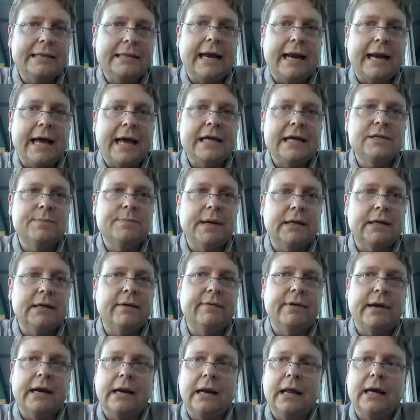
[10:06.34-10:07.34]
that aspect
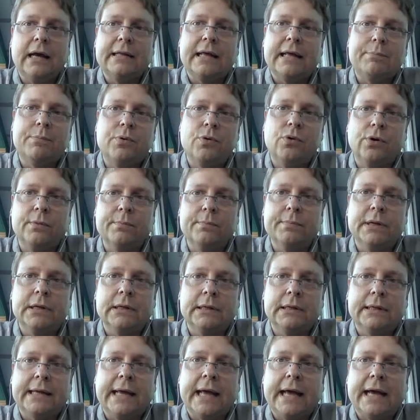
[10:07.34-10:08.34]
of it. I like that
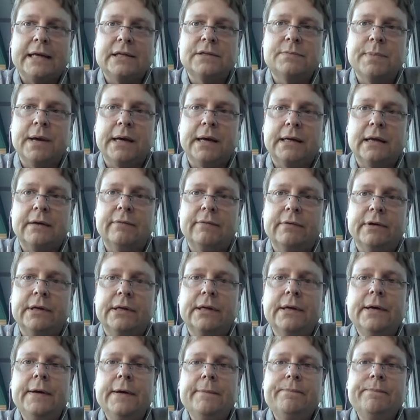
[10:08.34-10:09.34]
portability aspect of it.
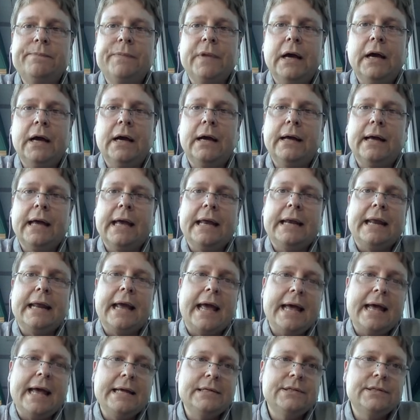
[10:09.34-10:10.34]
And
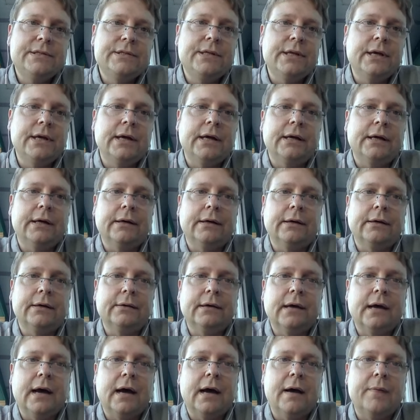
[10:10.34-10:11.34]
as the
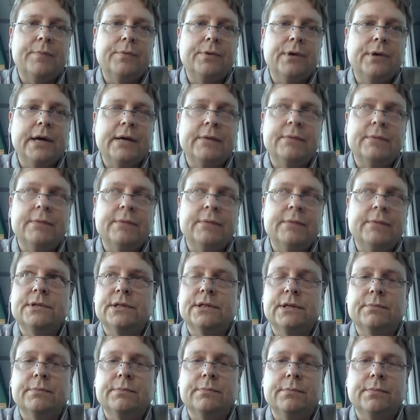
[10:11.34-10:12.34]
operating
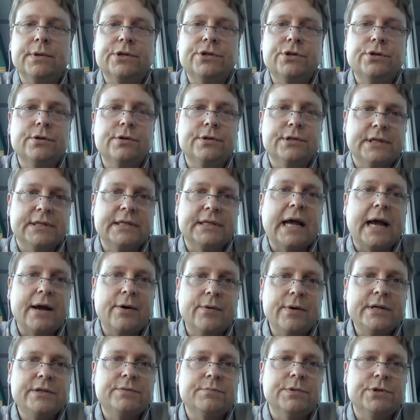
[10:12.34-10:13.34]
system matures, as
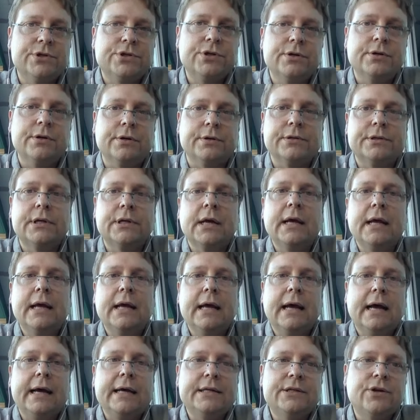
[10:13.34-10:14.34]
iOS matures,
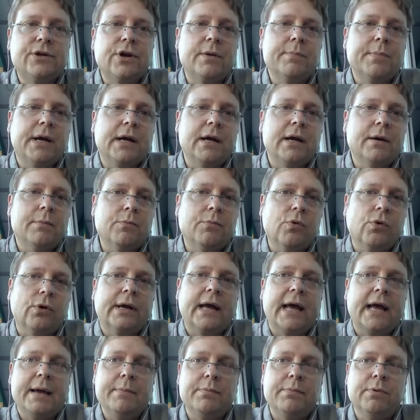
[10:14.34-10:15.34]
it's going to become more
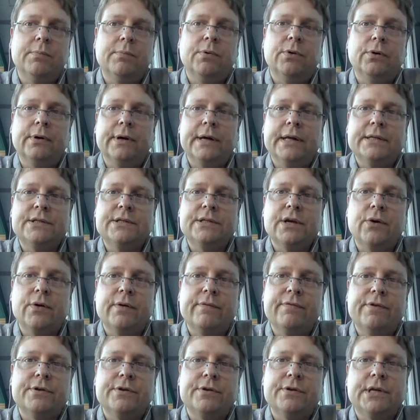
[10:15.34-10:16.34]
capable. And so
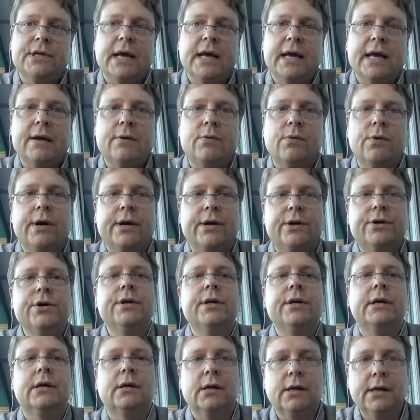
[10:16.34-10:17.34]
if there's a day where it could
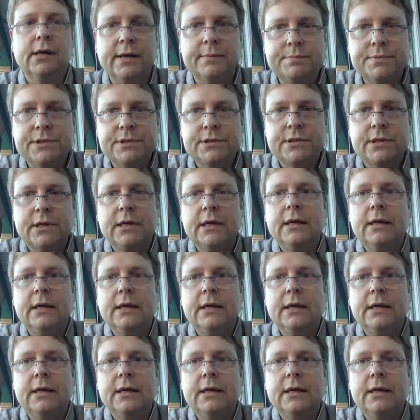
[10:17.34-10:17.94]
eclipse